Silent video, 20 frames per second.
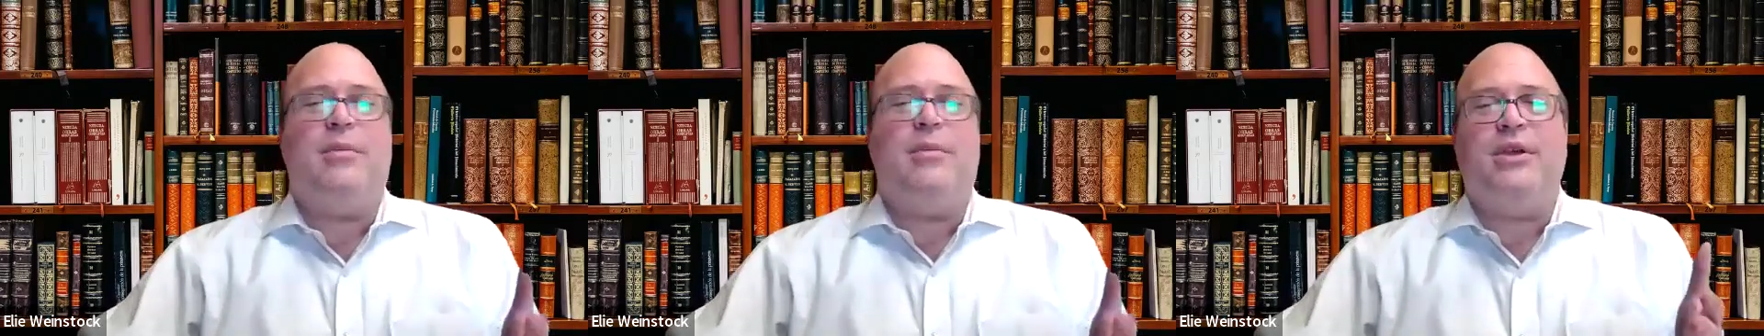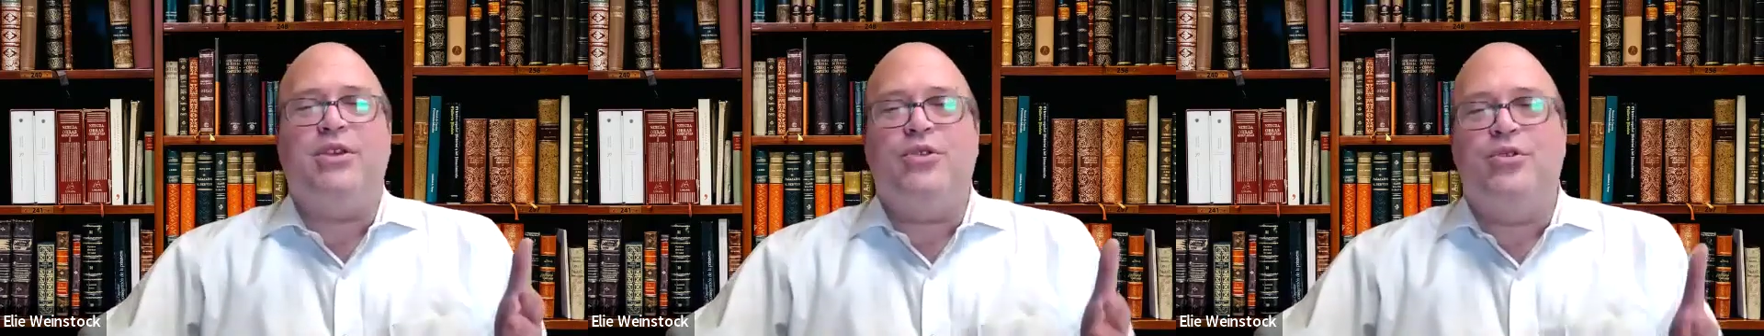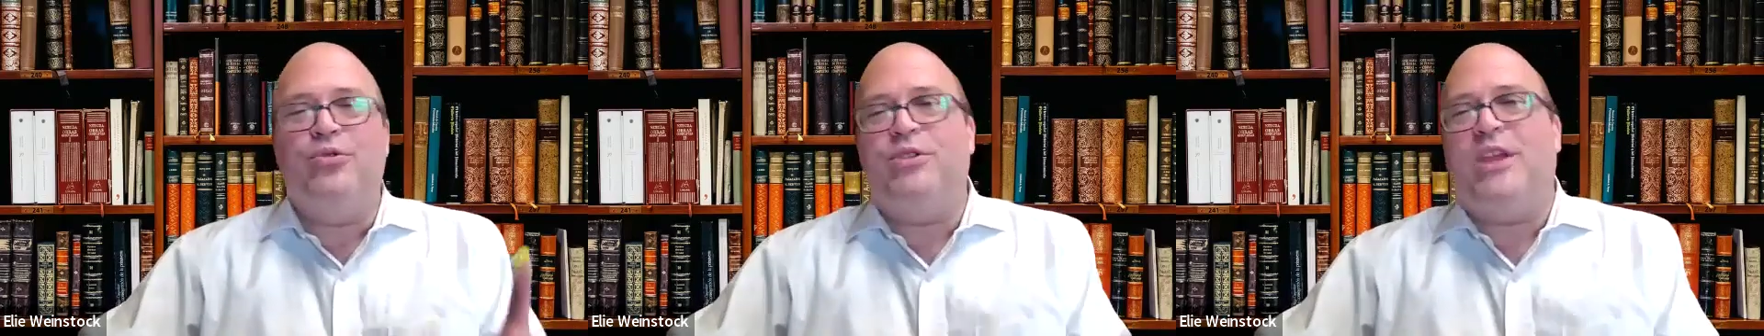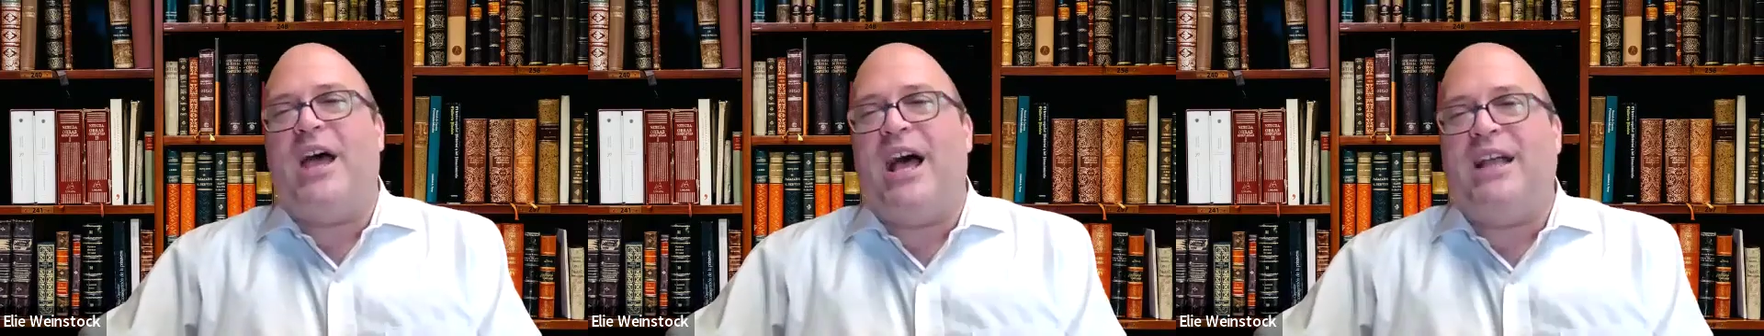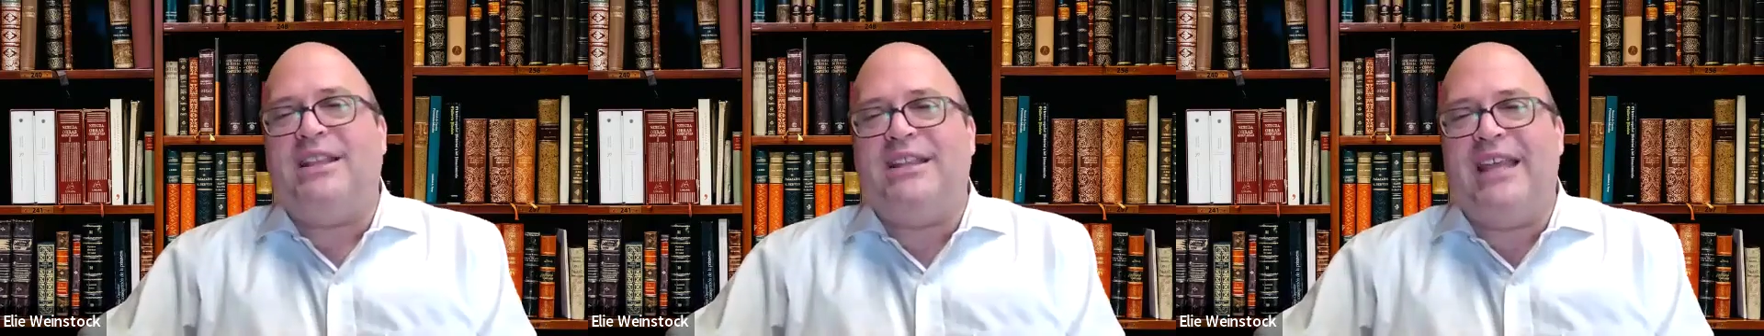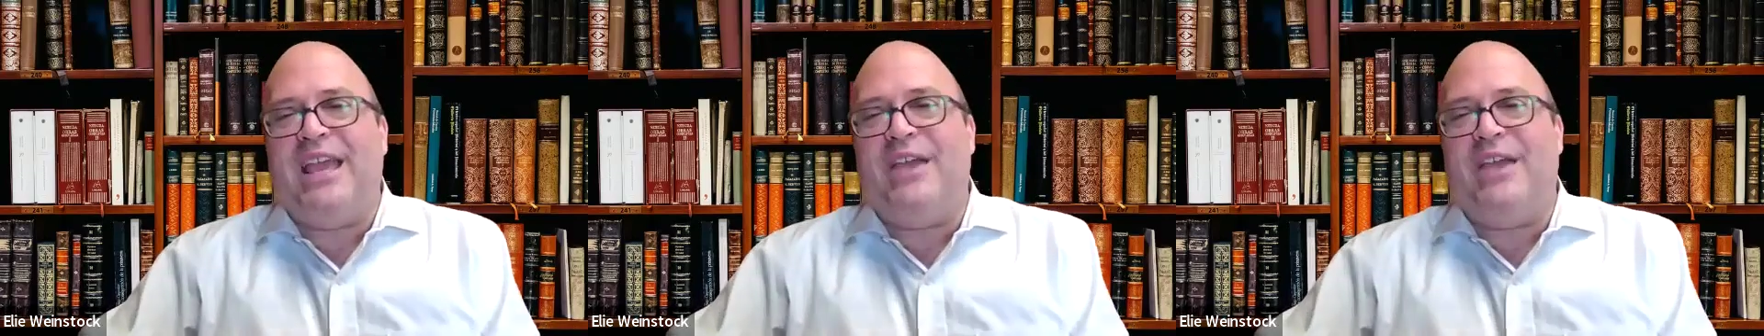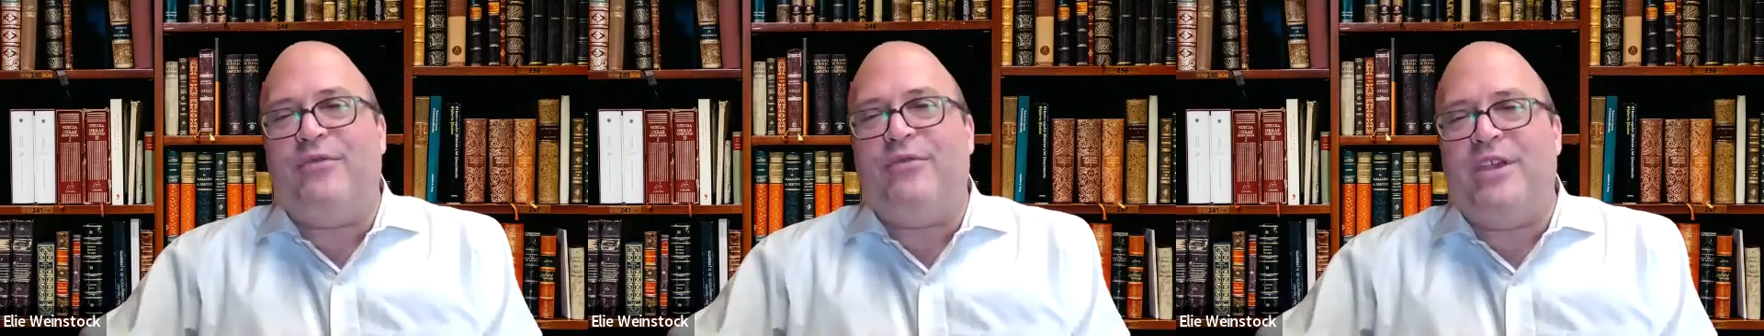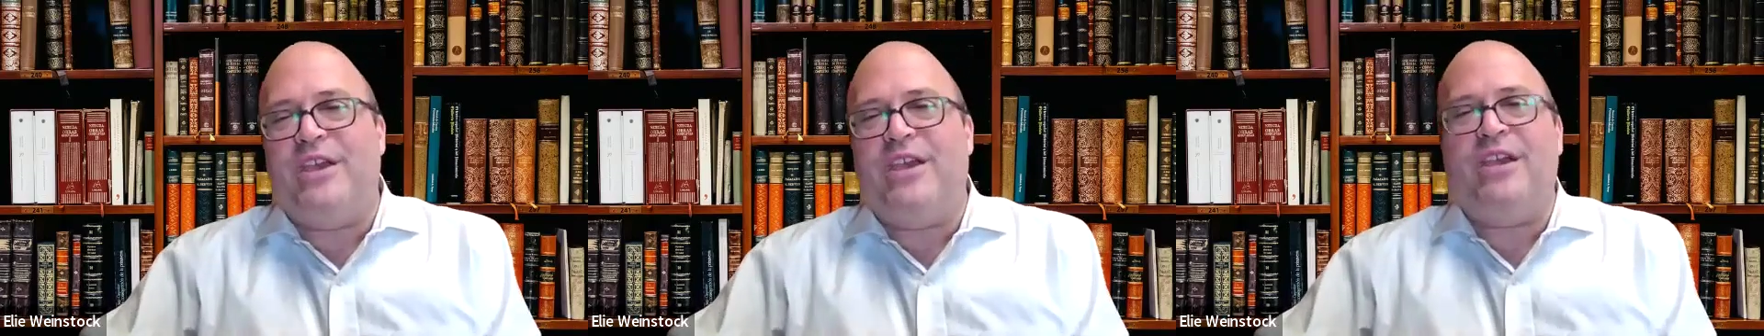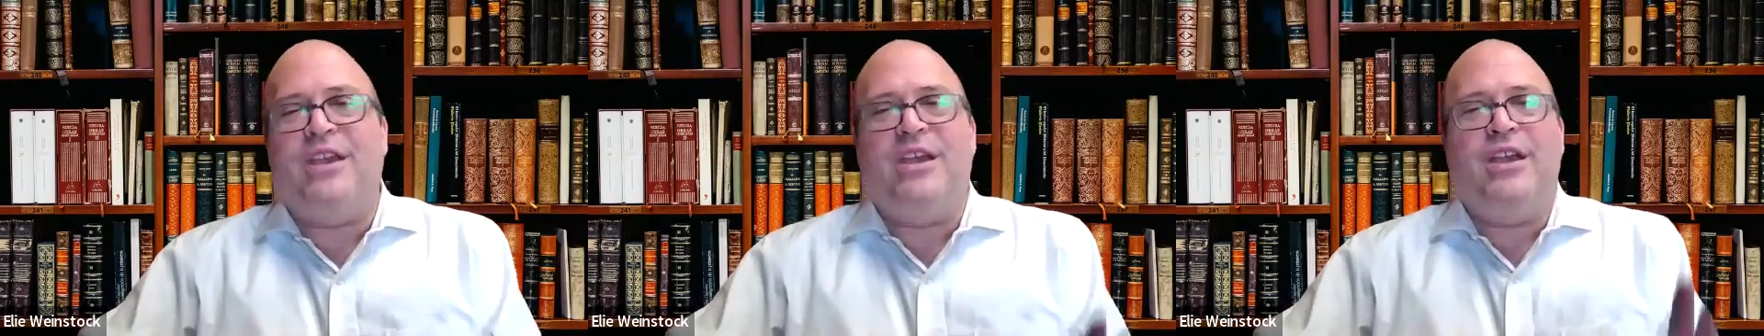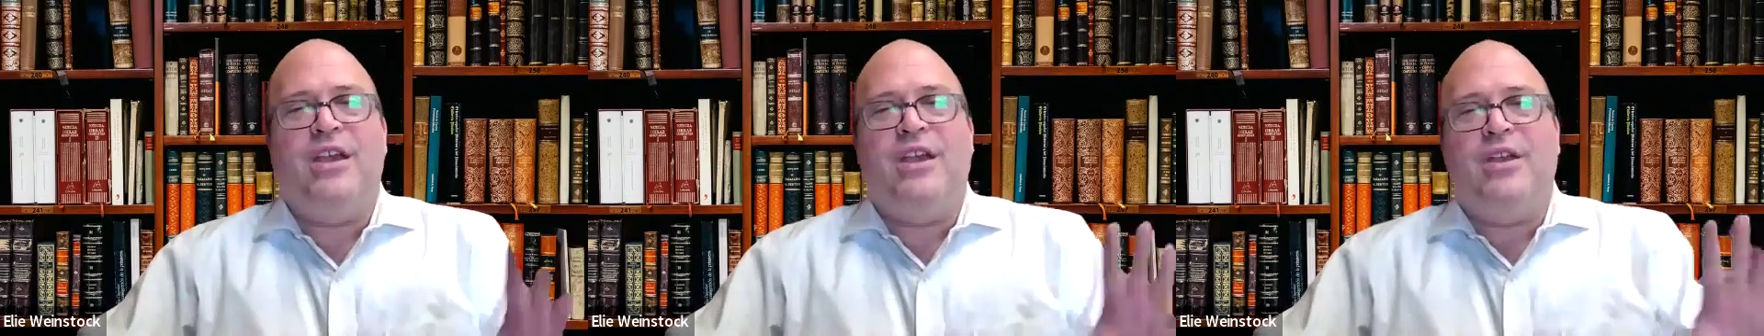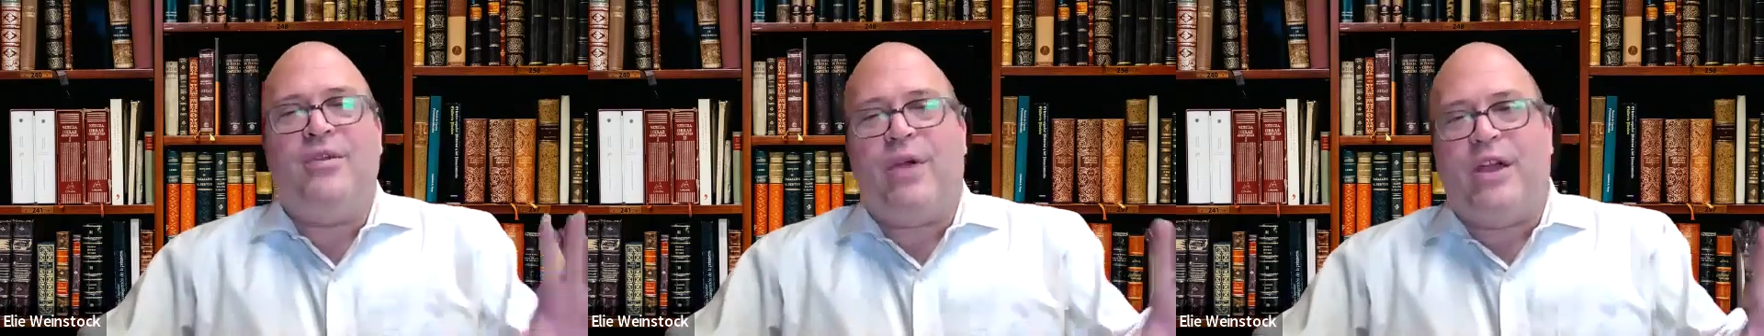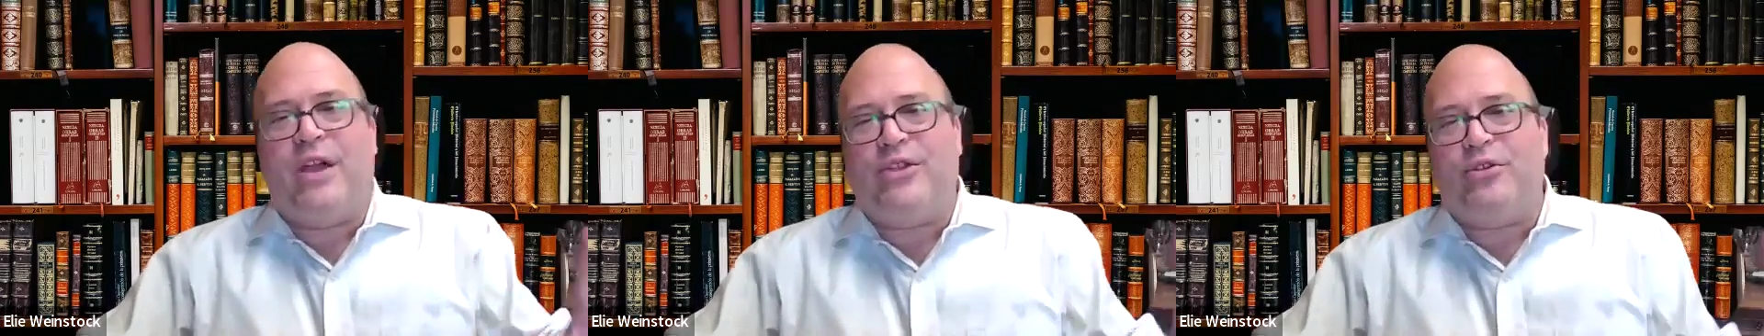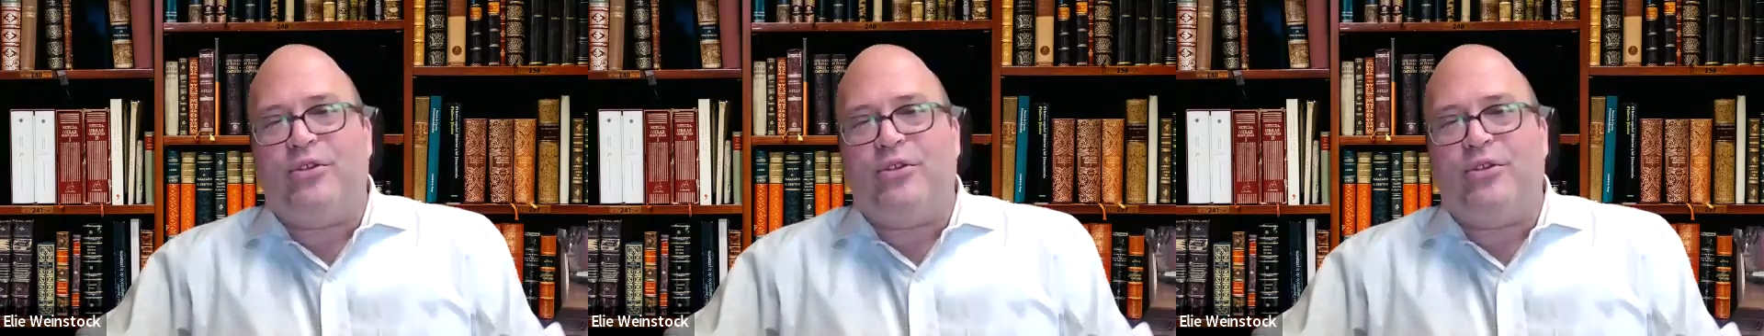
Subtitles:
Rabbi Yehuda Halevi, right?